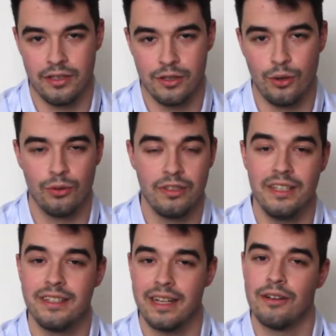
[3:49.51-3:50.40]
So
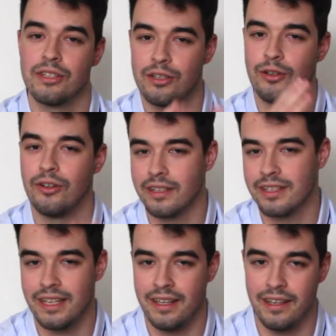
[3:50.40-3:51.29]
these
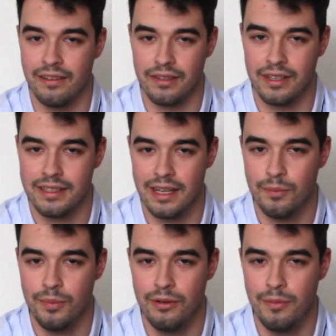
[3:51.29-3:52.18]
$1,000 I gave an
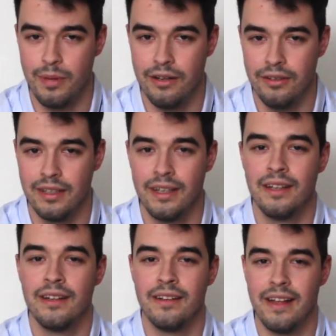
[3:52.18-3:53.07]
example about,
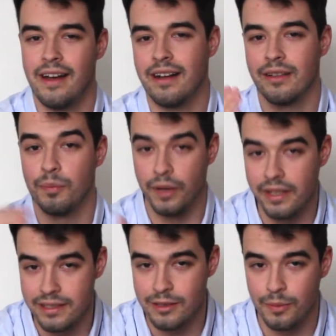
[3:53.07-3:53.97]
they are the
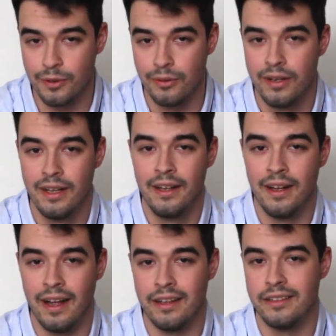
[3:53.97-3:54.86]
principal.
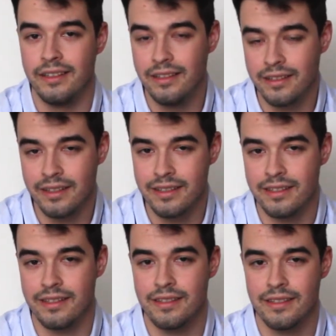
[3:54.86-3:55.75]
And the
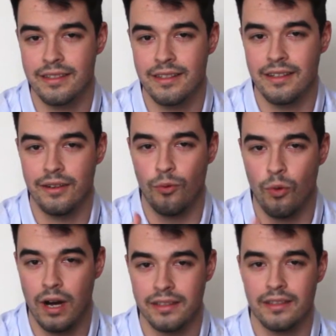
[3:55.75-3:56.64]
interest is
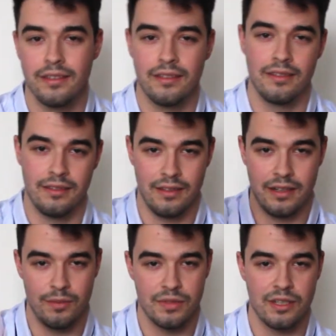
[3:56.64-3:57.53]
what
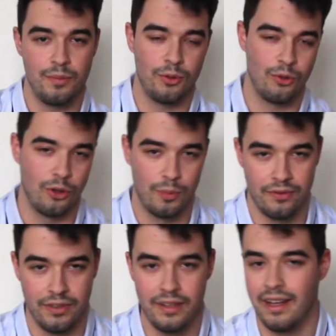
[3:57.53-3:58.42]
comes up on top
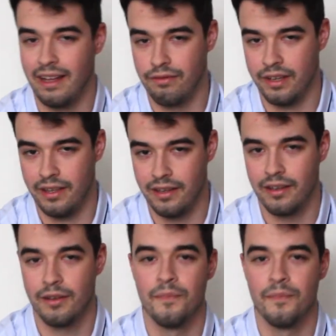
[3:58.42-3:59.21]
of it every year.